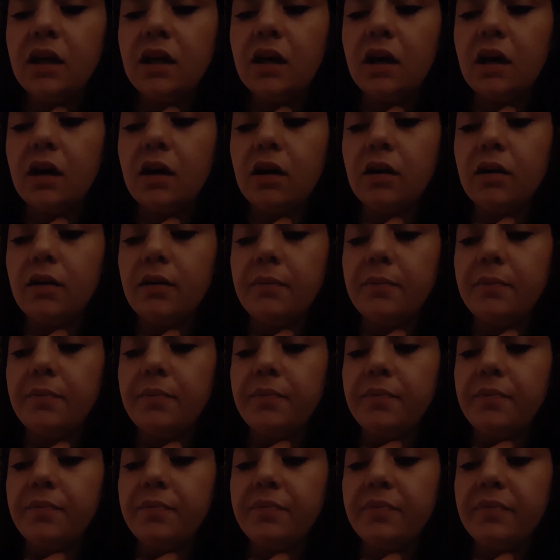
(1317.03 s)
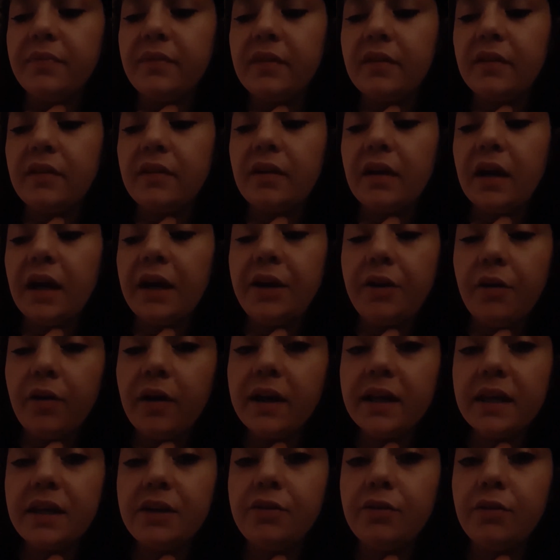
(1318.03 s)
I know I
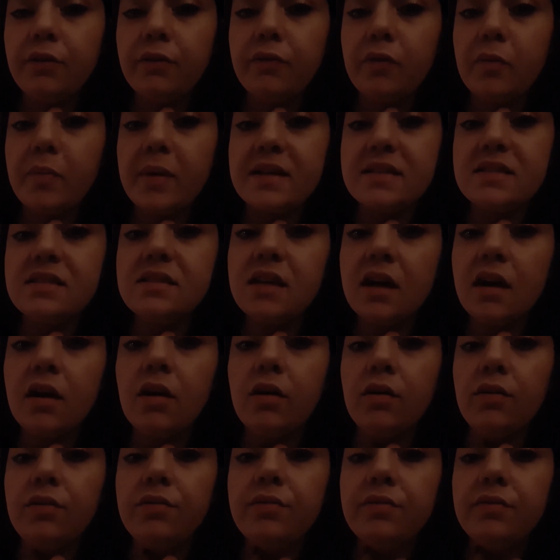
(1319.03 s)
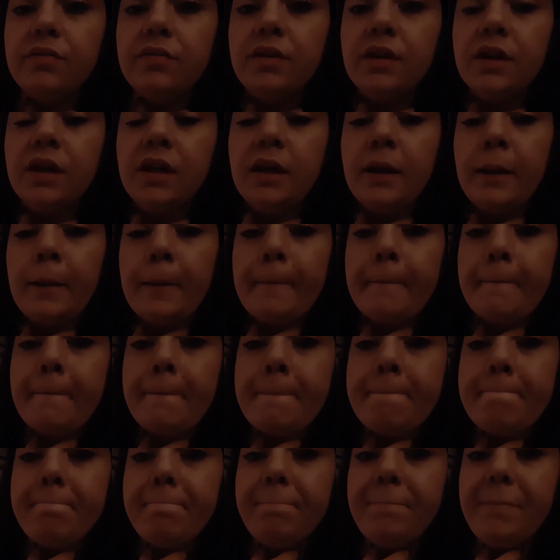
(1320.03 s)
can do it for myself,
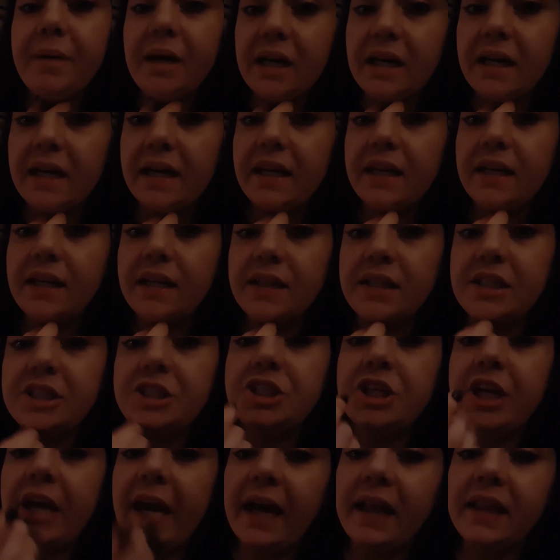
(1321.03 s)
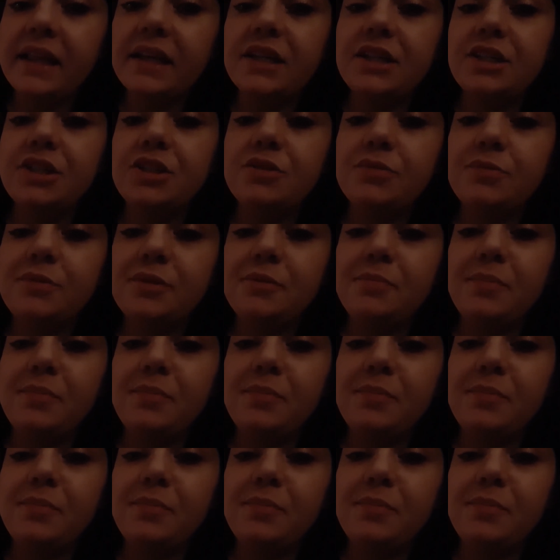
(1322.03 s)
but the challenge would